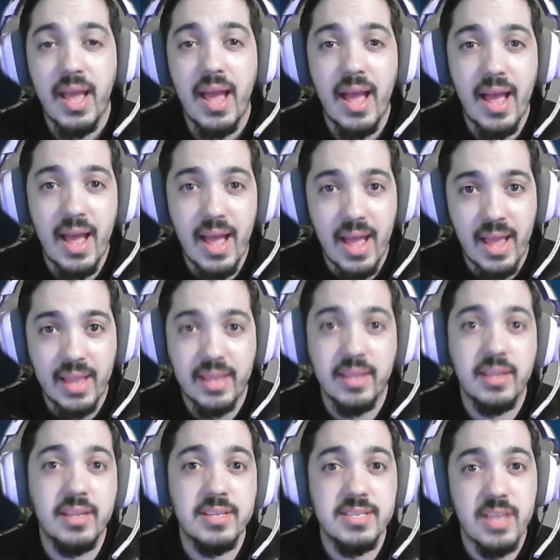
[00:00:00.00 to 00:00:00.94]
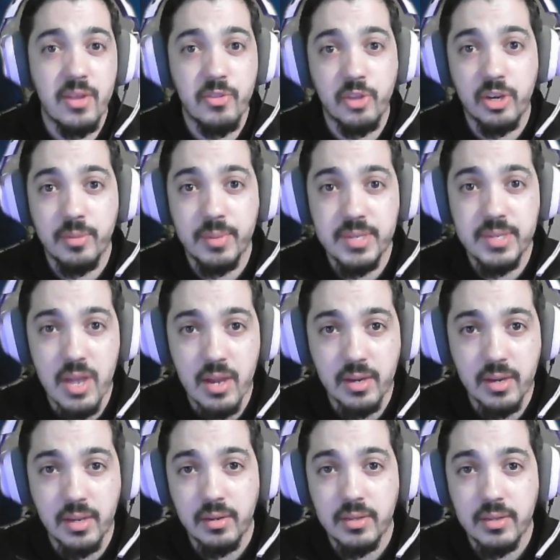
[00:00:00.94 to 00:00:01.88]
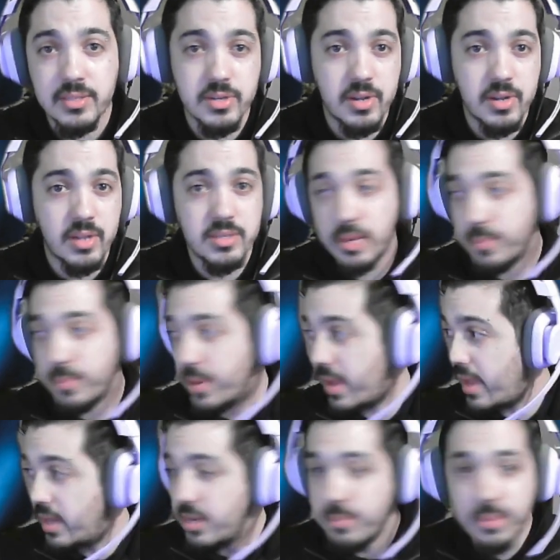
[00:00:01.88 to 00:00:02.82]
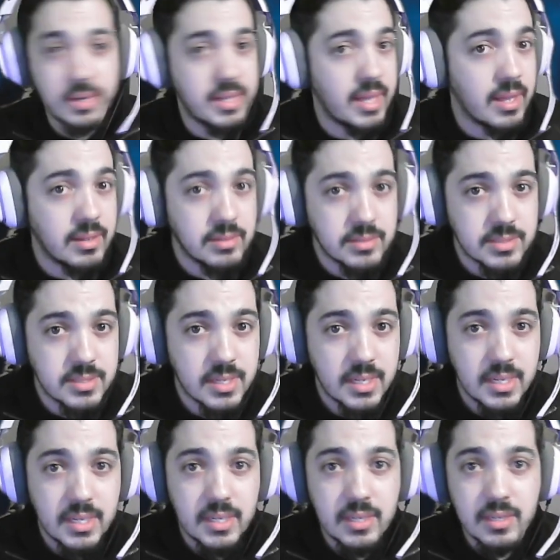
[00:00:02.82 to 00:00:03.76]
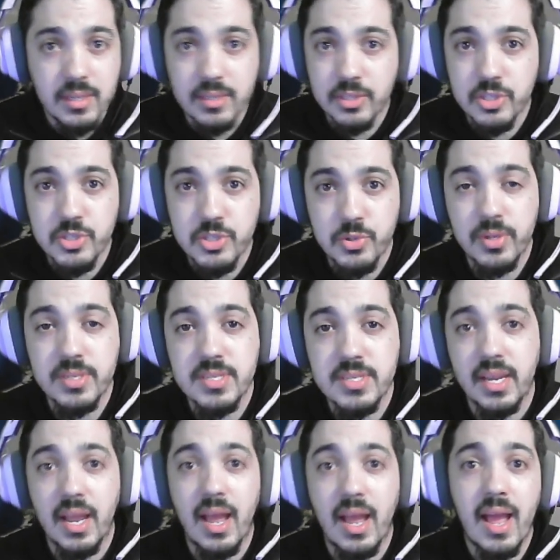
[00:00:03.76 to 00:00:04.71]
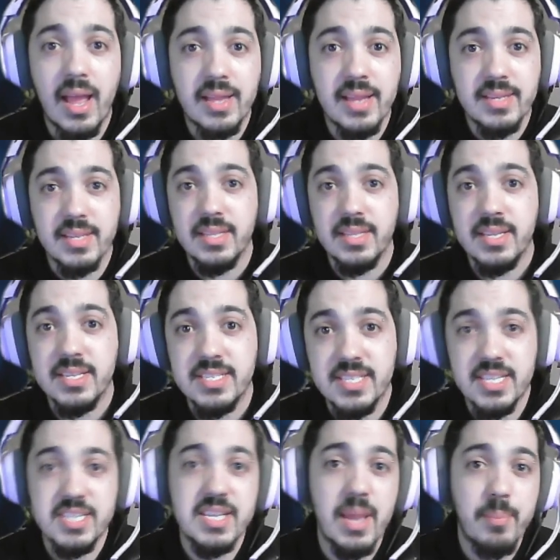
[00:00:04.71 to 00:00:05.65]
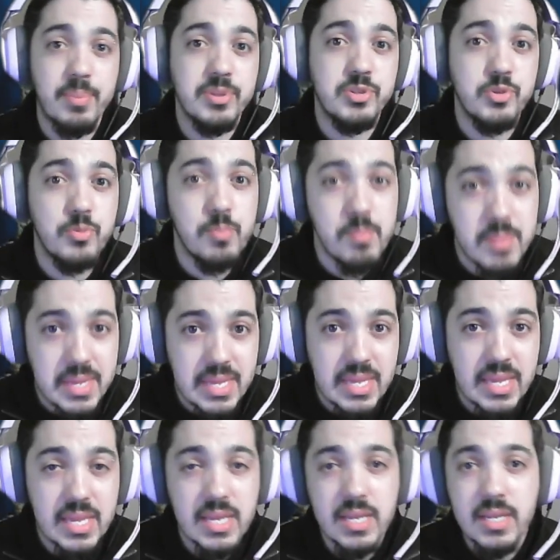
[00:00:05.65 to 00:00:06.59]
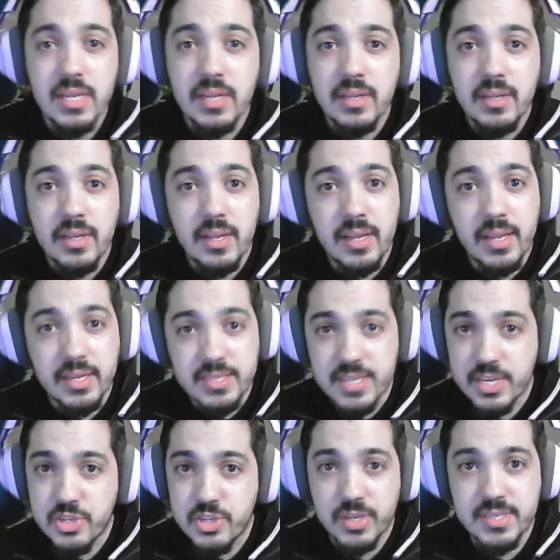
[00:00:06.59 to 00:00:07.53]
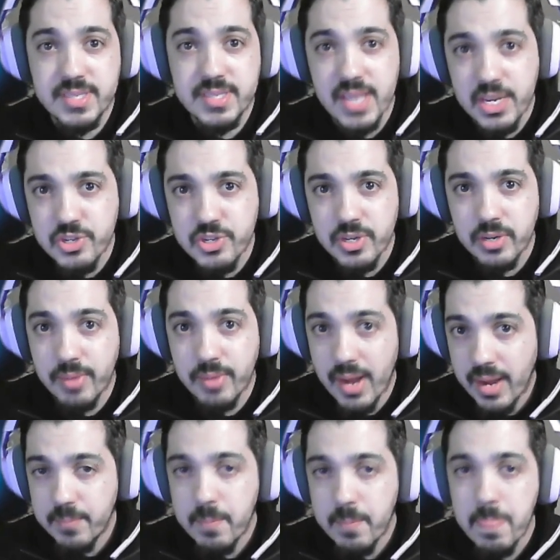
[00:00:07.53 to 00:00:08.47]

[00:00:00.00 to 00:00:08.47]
I is how they're going to be talking because they're not talking about anybody else in the story. It's like, I did this, this happened to me, etc., right?